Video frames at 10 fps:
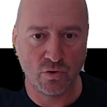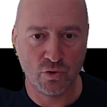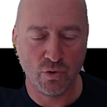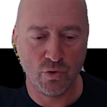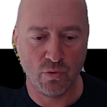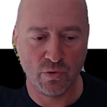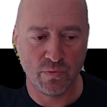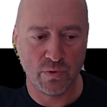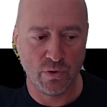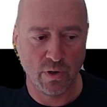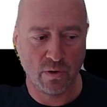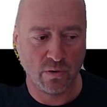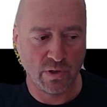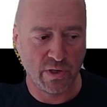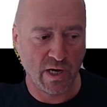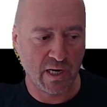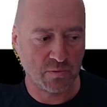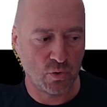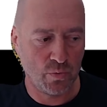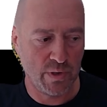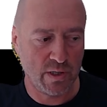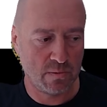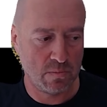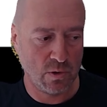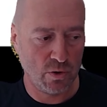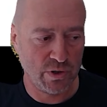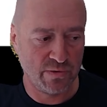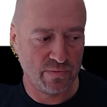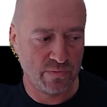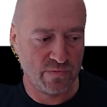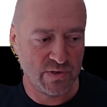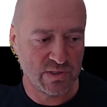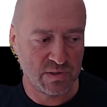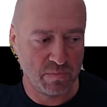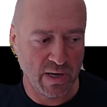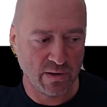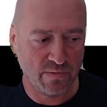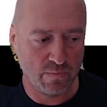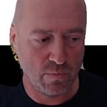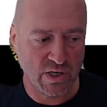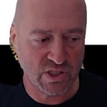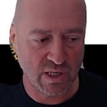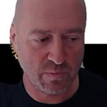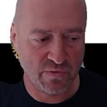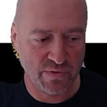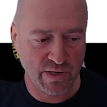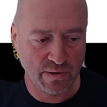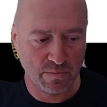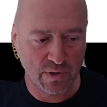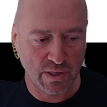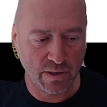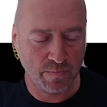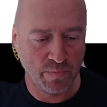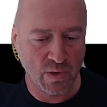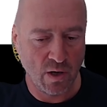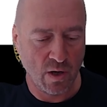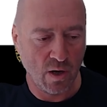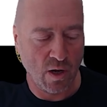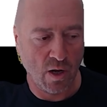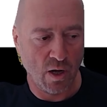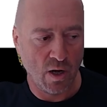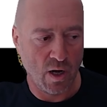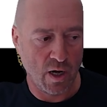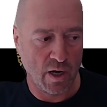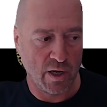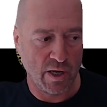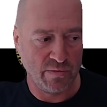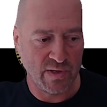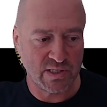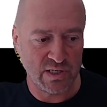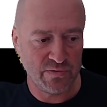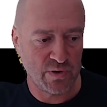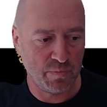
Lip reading: show you what we're doing on the diagram. So we are loading this page number 3 here. And that's different